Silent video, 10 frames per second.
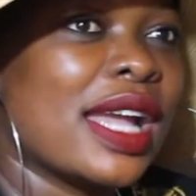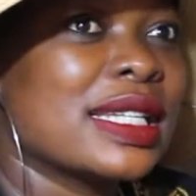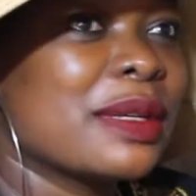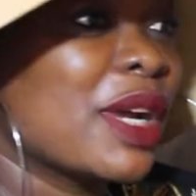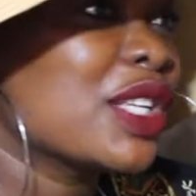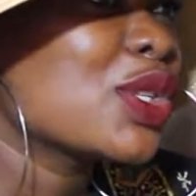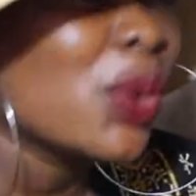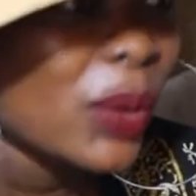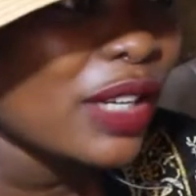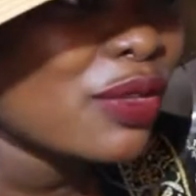did my
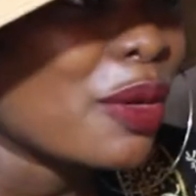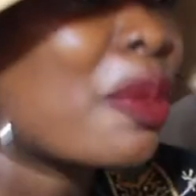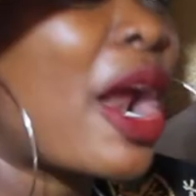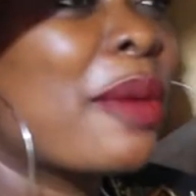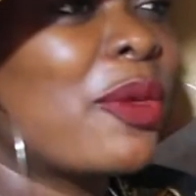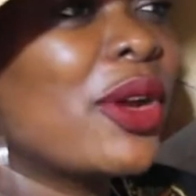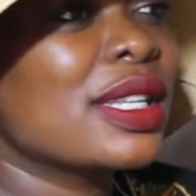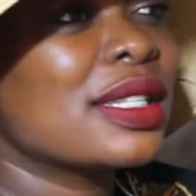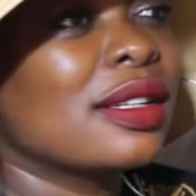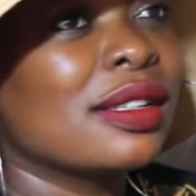schooling from primary
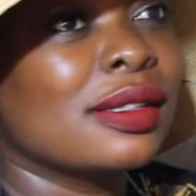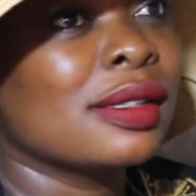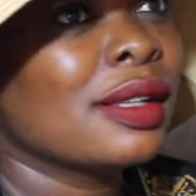until